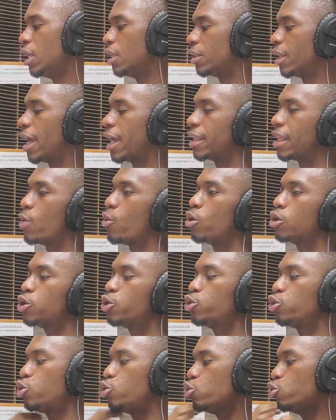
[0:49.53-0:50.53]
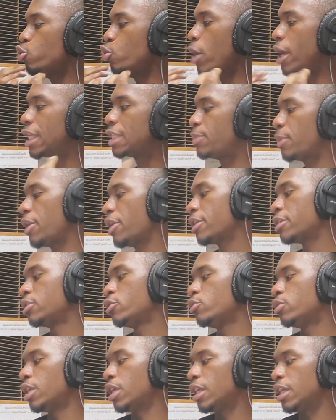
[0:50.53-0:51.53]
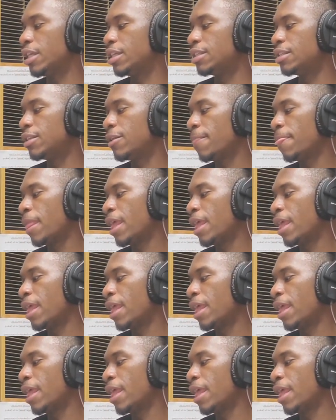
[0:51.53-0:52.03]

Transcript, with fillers: Like they want you to experience new things.